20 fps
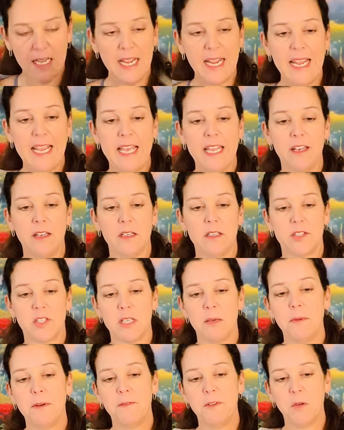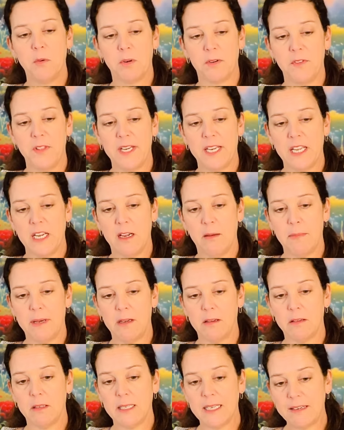And some of you are thinking
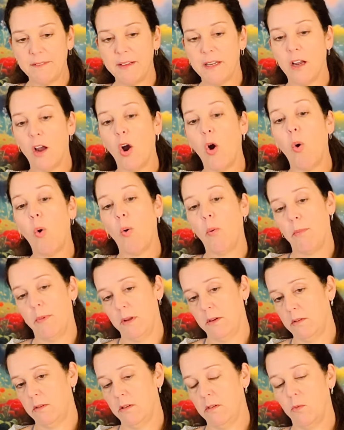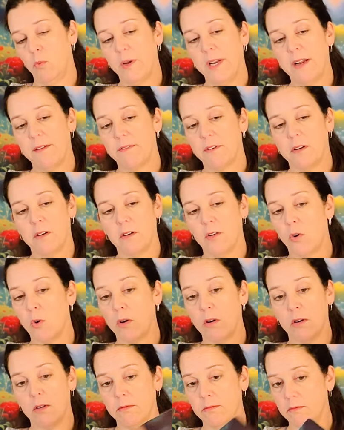about leaving home, whatever,
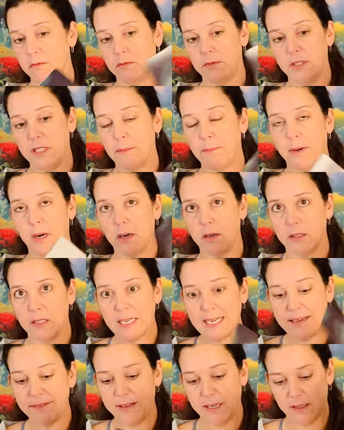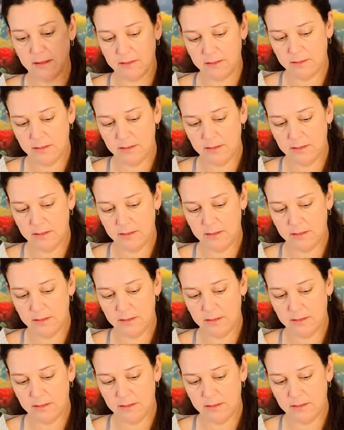or depart, leaving.